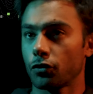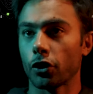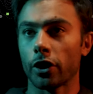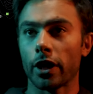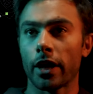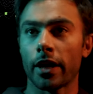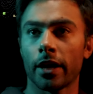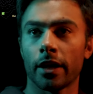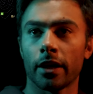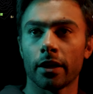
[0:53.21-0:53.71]
Should
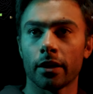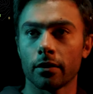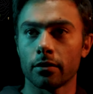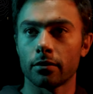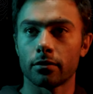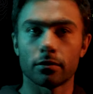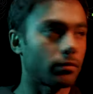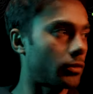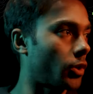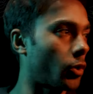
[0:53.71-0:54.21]
I
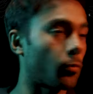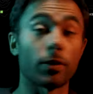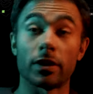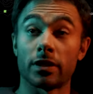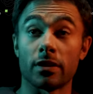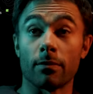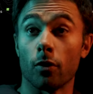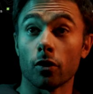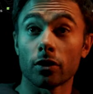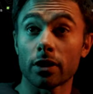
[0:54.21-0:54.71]
go play
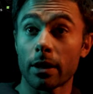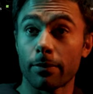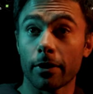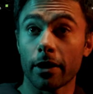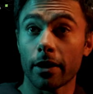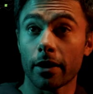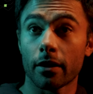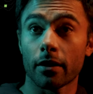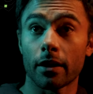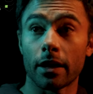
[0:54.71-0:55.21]
some
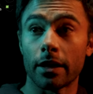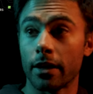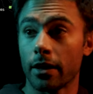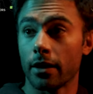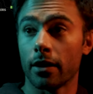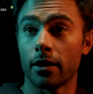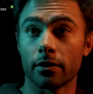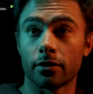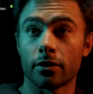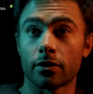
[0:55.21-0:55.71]
multiplayer and
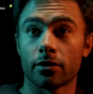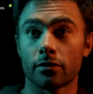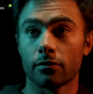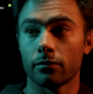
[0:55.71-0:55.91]
uh, just